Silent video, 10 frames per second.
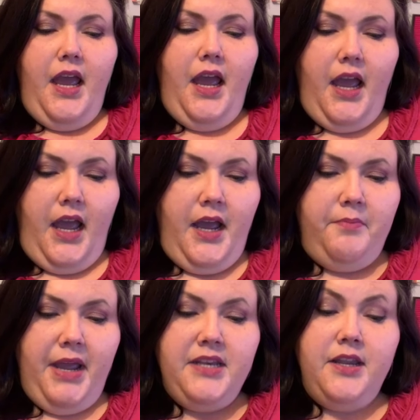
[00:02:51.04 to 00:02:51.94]

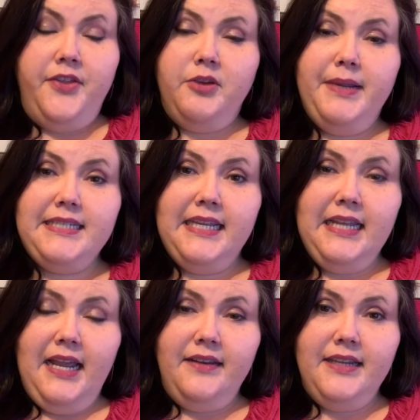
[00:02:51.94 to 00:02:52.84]
Another big
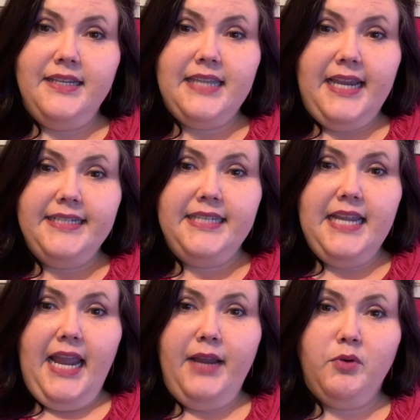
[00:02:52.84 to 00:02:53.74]
deadline is
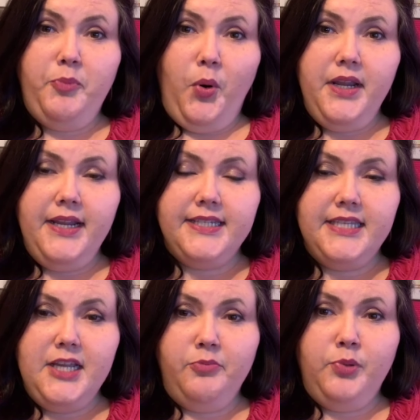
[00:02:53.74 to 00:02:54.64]
ACA reporting. It's
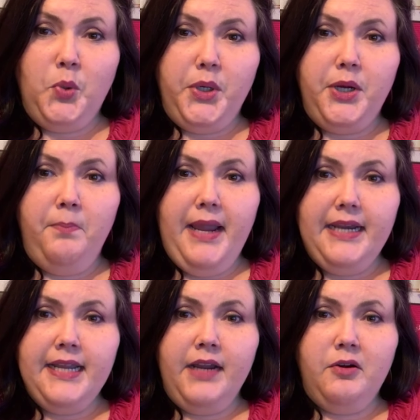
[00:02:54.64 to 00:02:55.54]
the employer
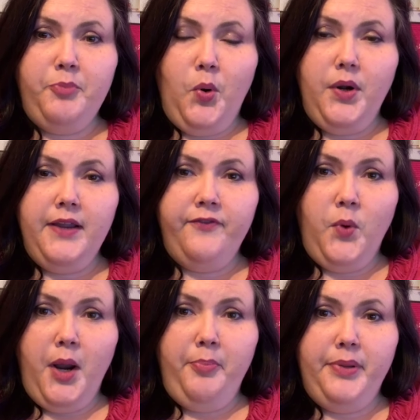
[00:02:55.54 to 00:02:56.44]
mandate reporting
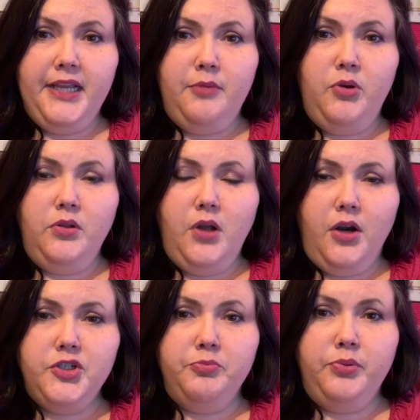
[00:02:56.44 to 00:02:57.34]
for applicable
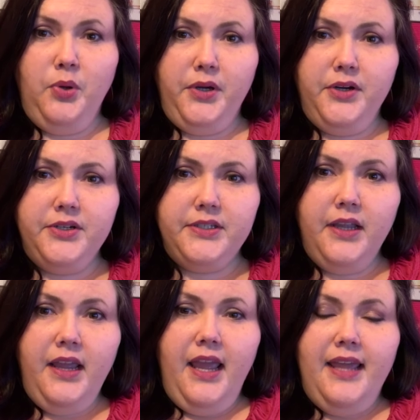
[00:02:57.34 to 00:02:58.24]
large employers.
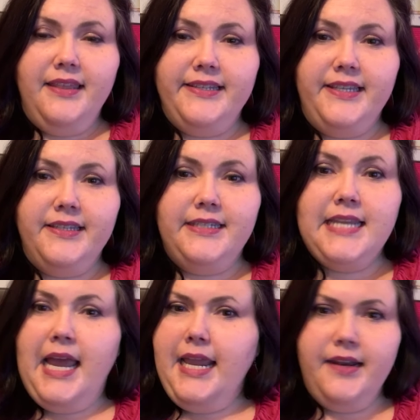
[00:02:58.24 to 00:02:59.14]
This is
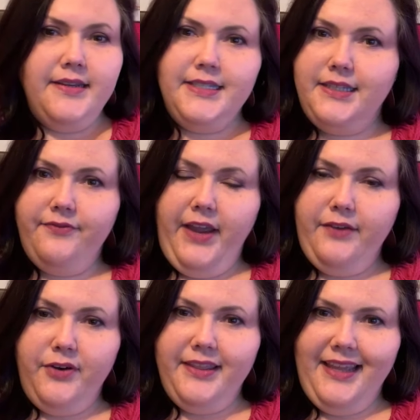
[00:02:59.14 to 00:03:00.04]
Diana's
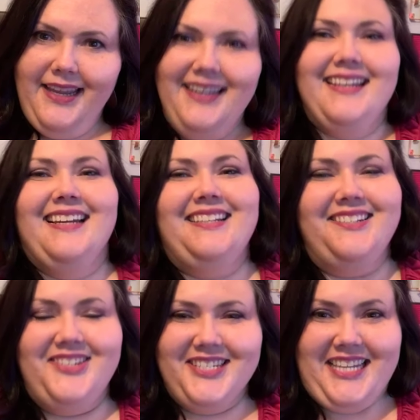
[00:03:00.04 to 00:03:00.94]
favorite thing.
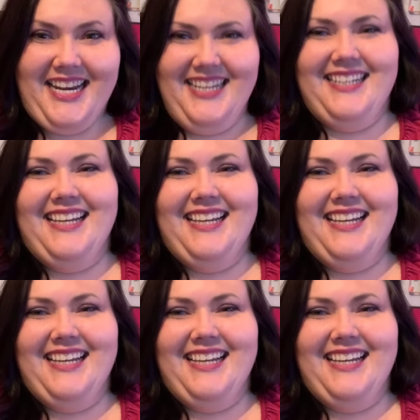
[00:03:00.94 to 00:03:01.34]
Just kidding.